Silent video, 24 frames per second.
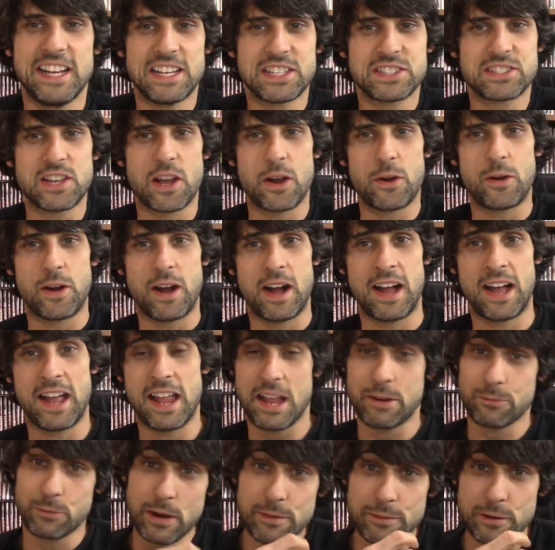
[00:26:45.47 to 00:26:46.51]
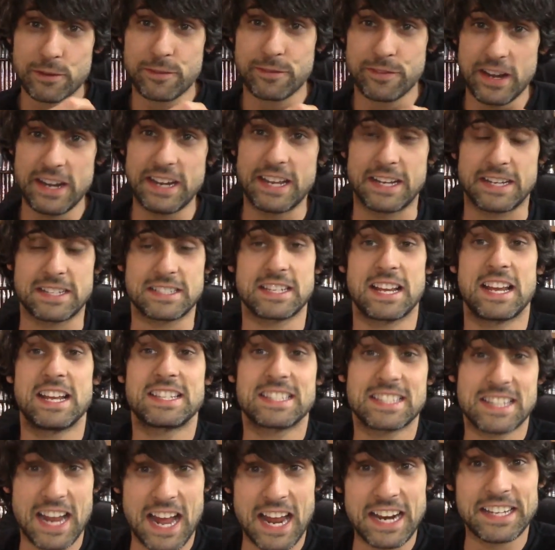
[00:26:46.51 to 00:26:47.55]
So, uh, River Phoenix.
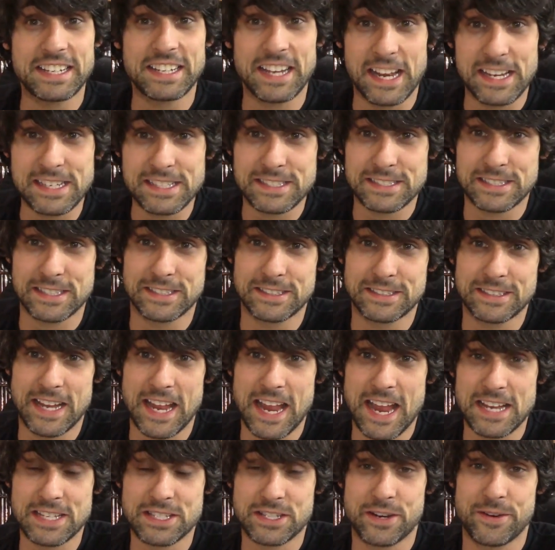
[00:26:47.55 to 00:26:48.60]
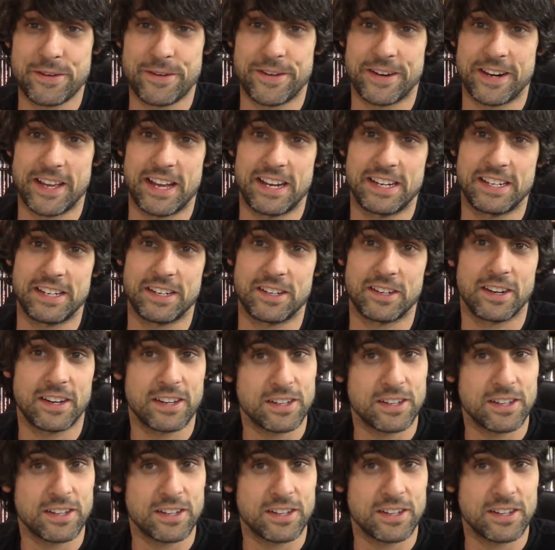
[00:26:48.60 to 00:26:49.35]
It's got a nice little cast going on here.